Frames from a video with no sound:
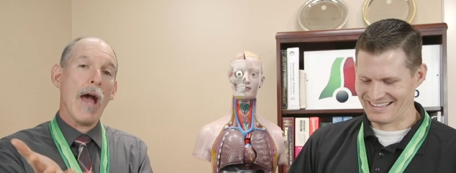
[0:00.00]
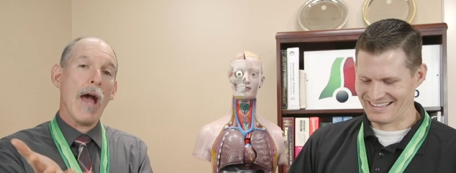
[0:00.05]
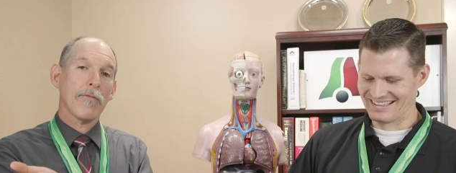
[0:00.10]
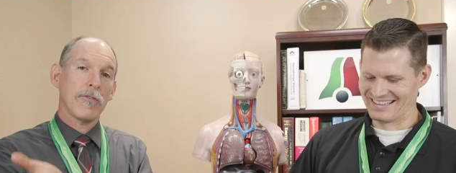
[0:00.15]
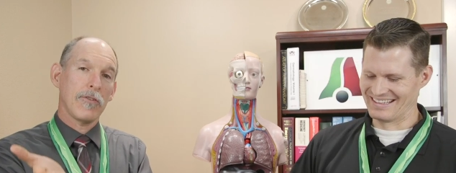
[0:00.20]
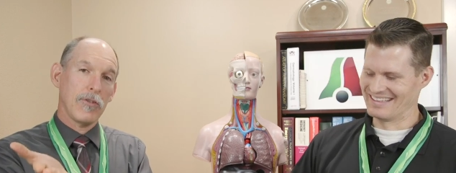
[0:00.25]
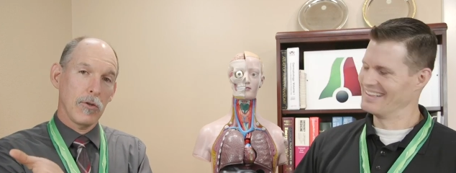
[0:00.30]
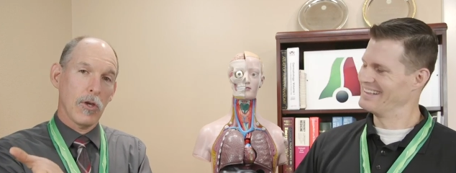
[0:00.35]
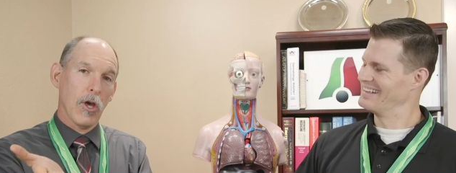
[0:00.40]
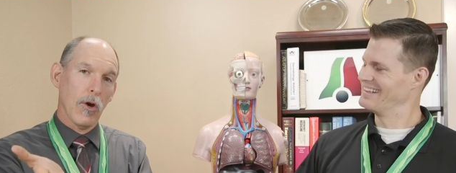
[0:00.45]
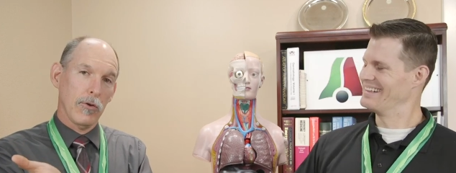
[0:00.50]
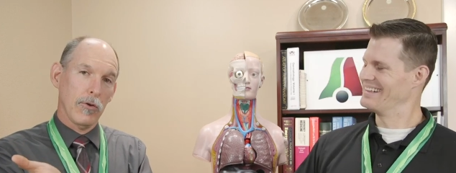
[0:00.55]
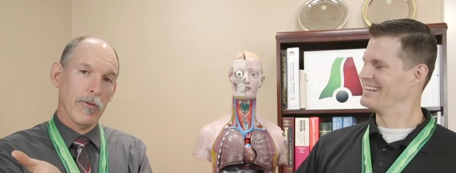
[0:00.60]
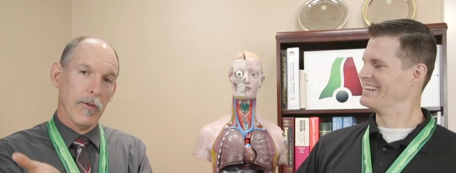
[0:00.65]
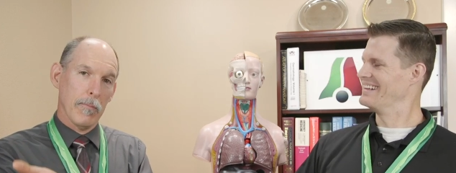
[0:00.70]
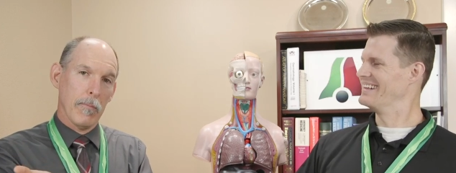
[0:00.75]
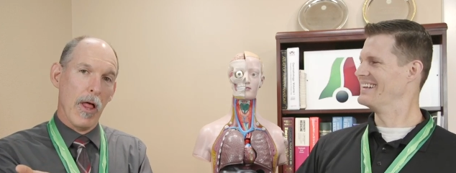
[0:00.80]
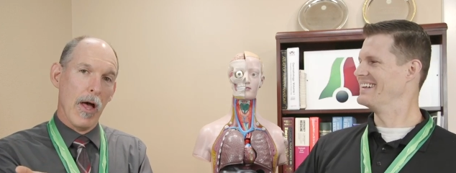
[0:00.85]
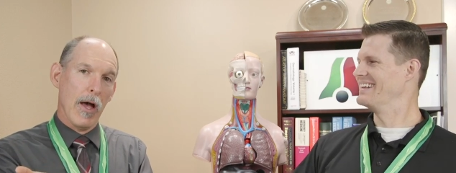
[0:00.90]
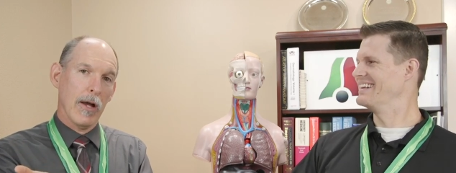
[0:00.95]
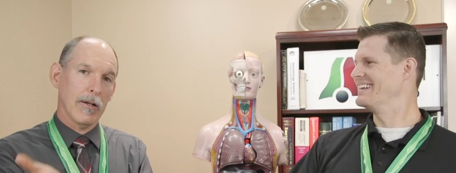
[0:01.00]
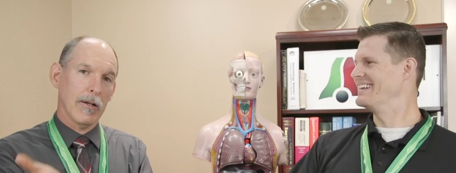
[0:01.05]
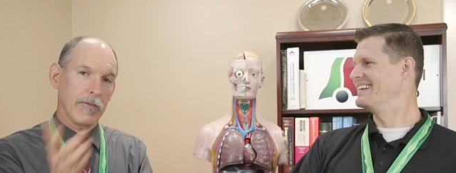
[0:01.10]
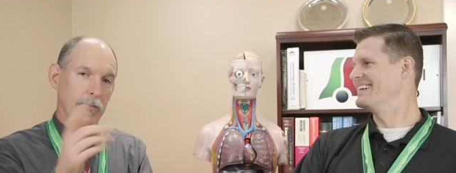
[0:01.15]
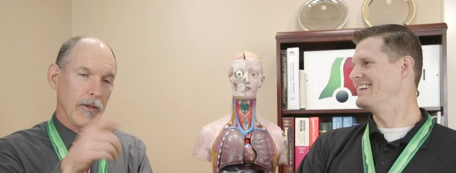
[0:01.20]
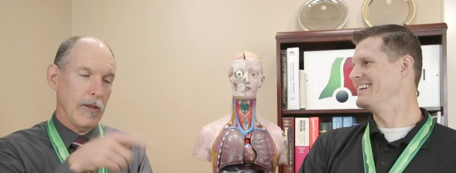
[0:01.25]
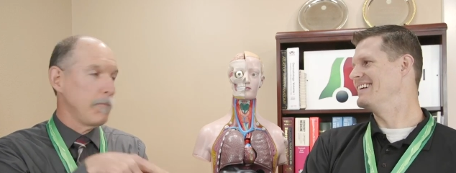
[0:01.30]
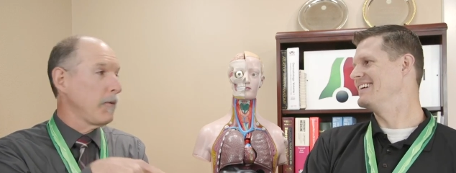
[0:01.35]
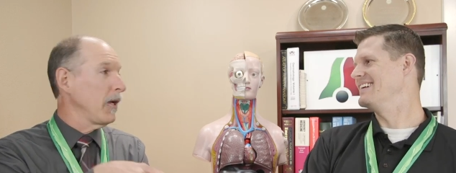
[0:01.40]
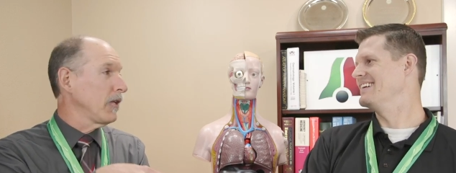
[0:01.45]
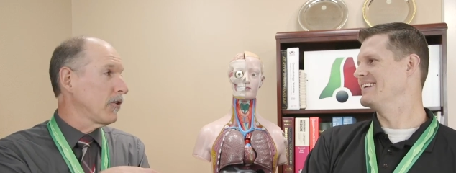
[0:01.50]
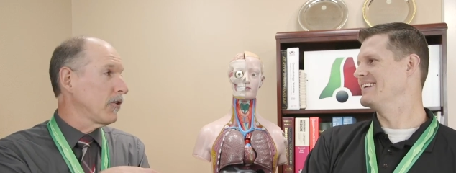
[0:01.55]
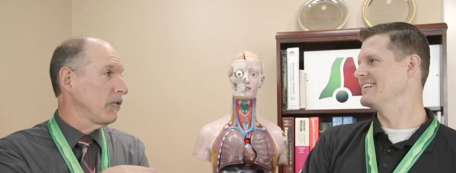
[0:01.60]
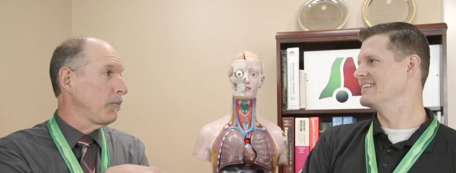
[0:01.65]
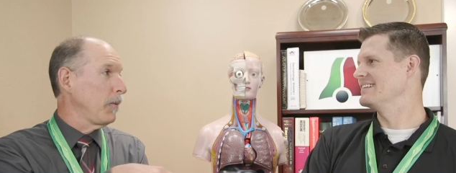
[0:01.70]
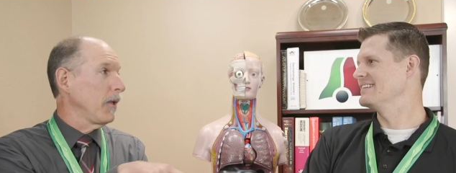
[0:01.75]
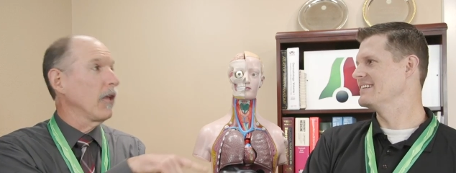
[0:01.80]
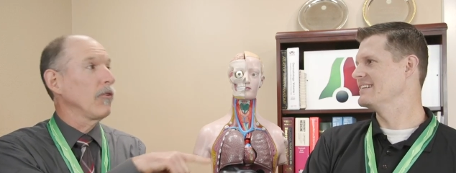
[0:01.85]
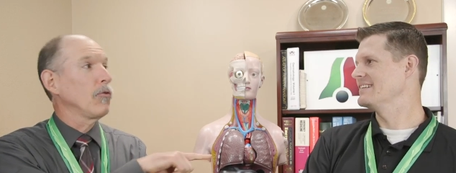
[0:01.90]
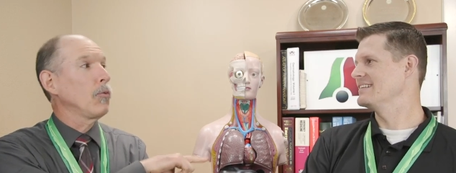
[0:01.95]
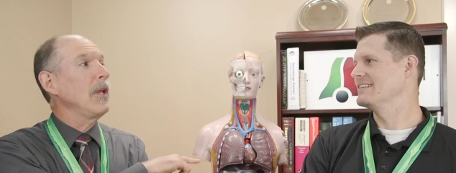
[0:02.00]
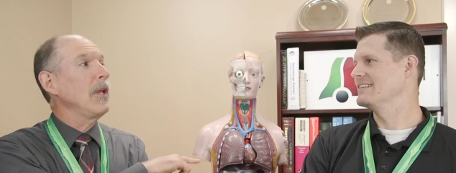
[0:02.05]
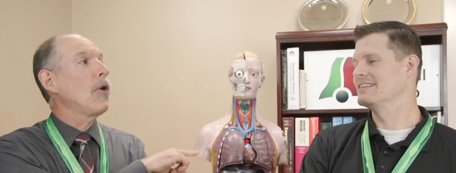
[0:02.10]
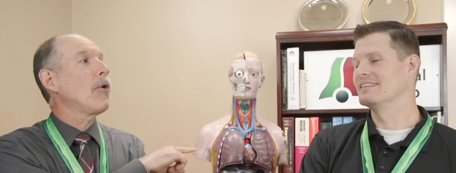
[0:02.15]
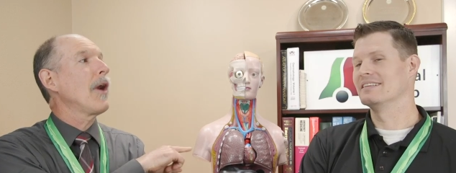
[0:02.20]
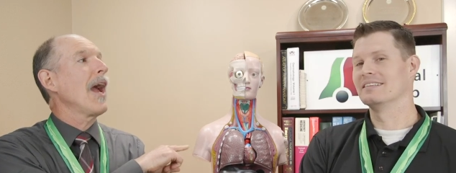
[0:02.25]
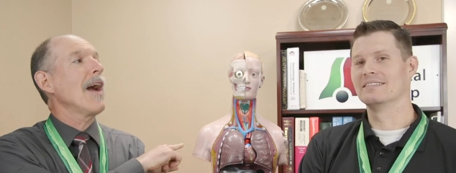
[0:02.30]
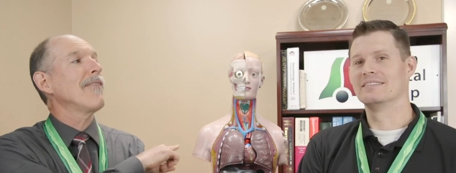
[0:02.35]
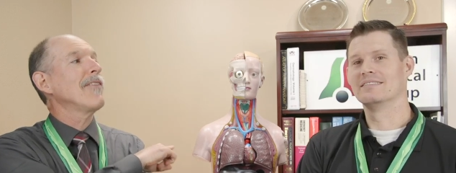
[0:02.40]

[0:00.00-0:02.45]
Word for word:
Speaker 1: have to go to the blog to see the pictures because we don't